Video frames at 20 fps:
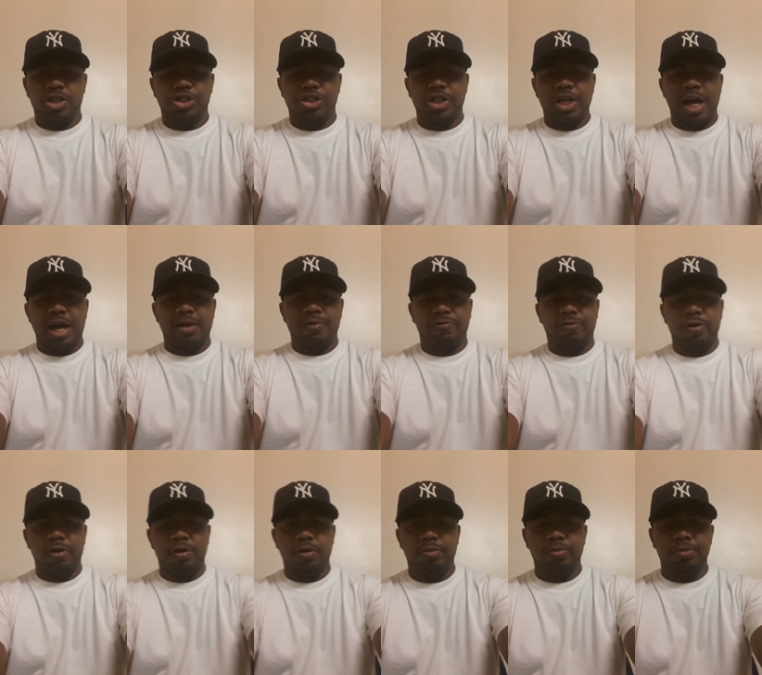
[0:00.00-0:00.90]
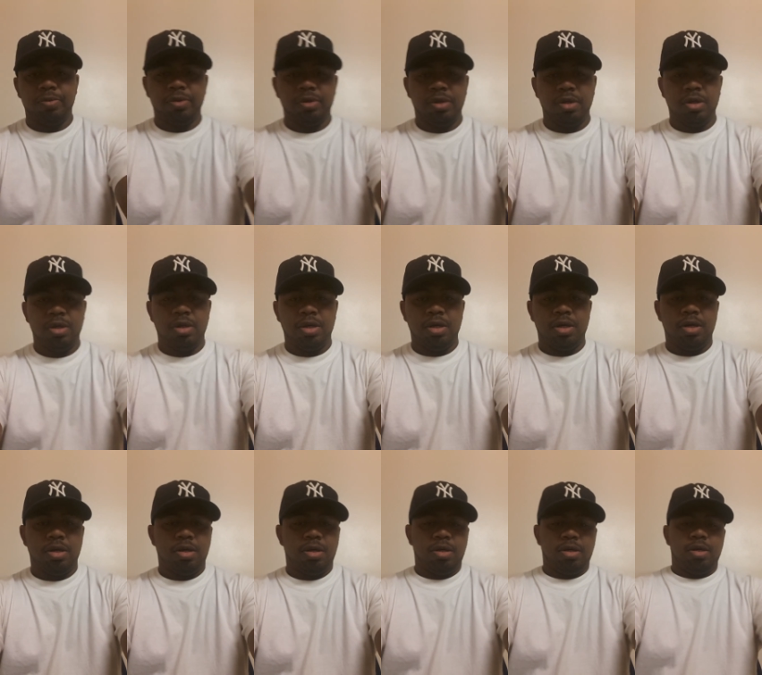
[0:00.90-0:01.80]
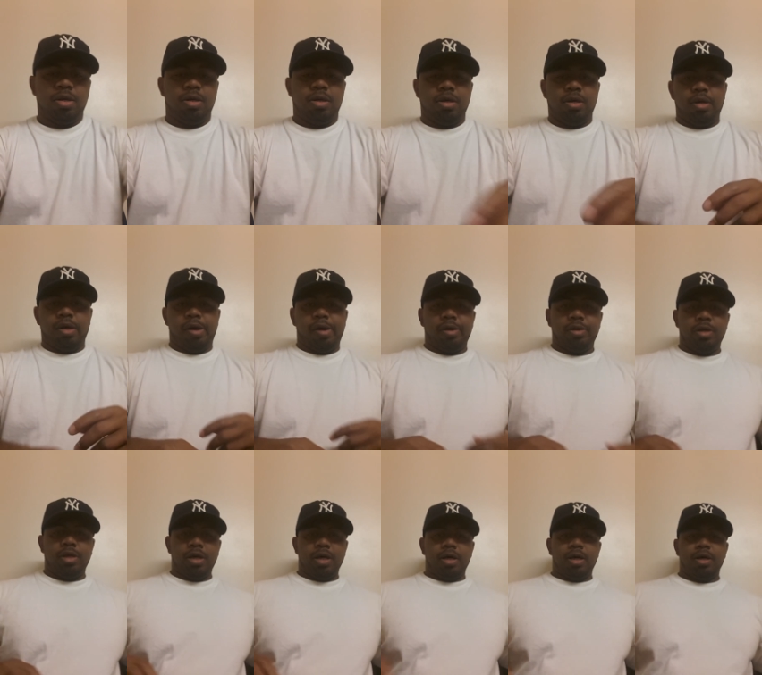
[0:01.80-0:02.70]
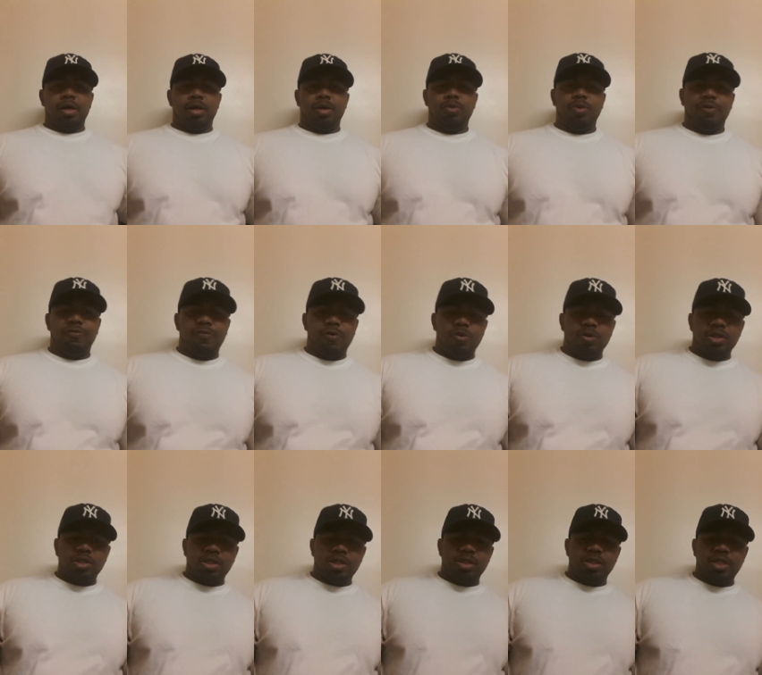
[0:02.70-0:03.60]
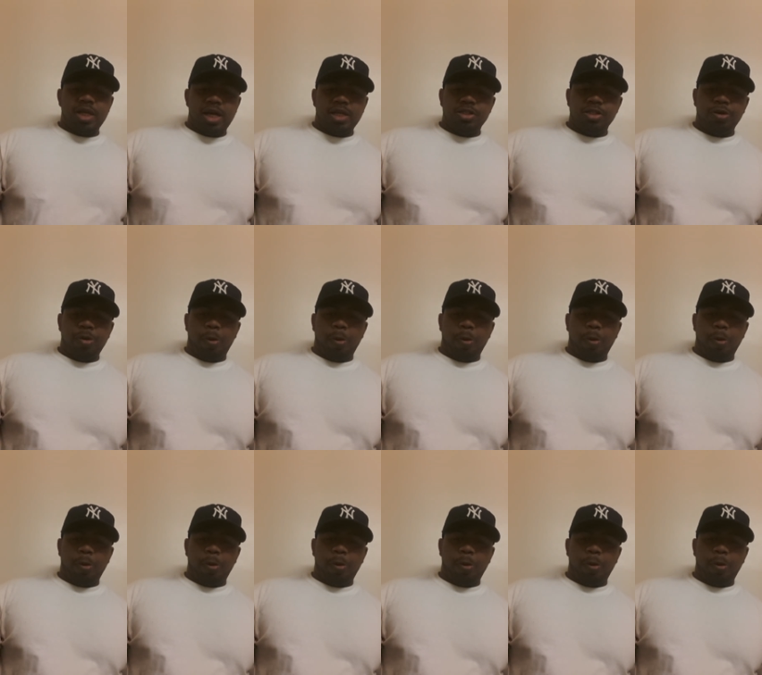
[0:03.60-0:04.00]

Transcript: is shot from the... What phone is this, Daisy?